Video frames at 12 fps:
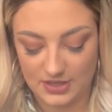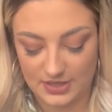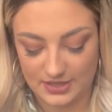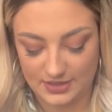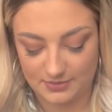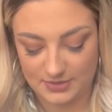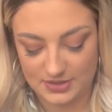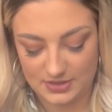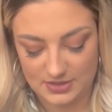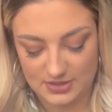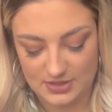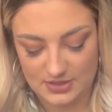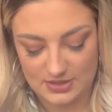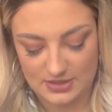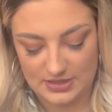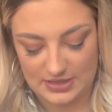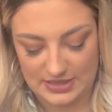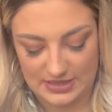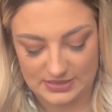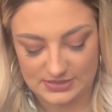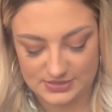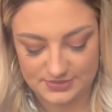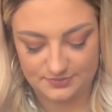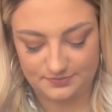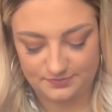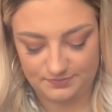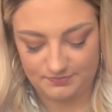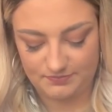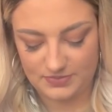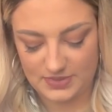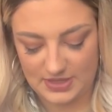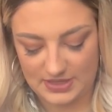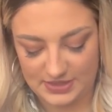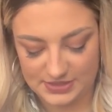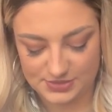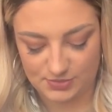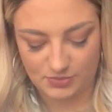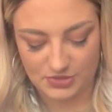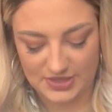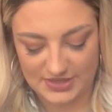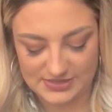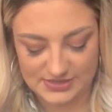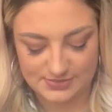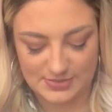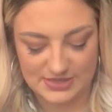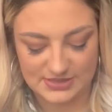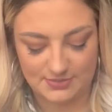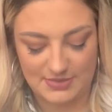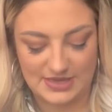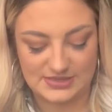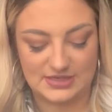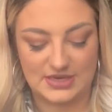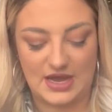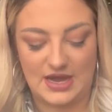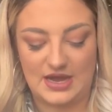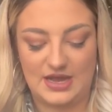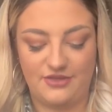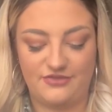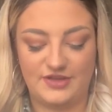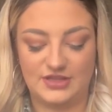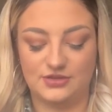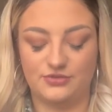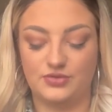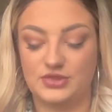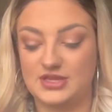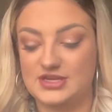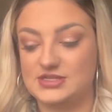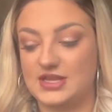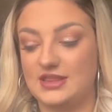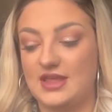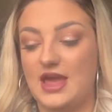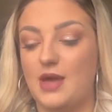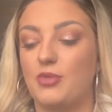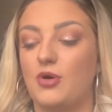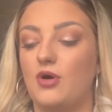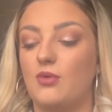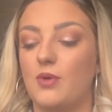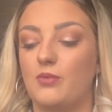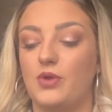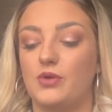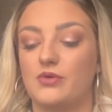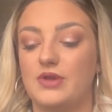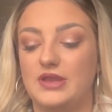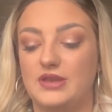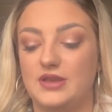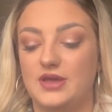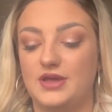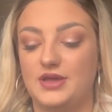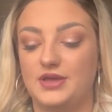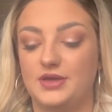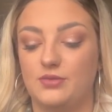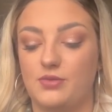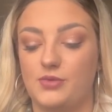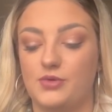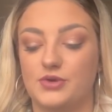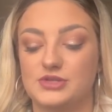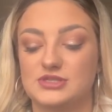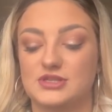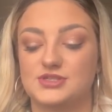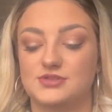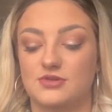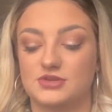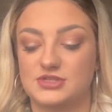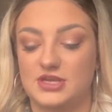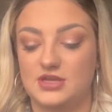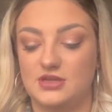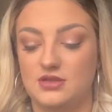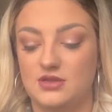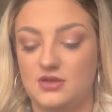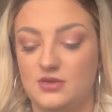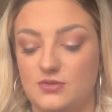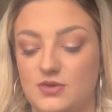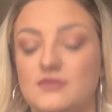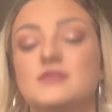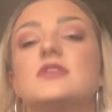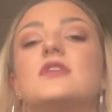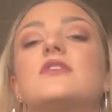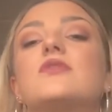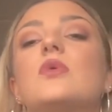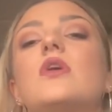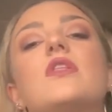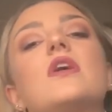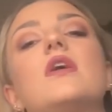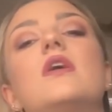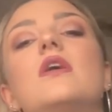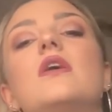Um, and I need some more, this smells amazing. I fell in love with this in the airport when we were in, uh, when we were going to Lanzarote. Where is the little square thing?